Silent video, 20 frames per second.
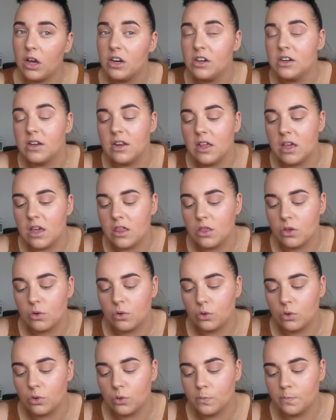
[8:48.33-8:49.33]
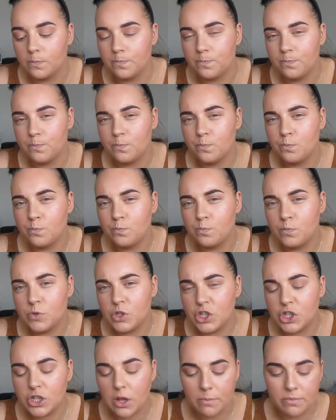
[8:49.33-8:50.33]
underneath or
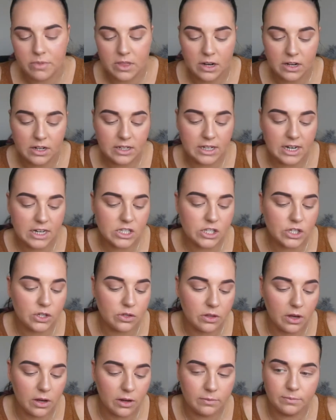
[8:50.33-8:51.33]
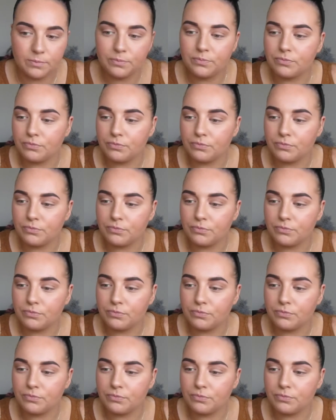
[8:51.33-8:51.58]
something. Let's do that.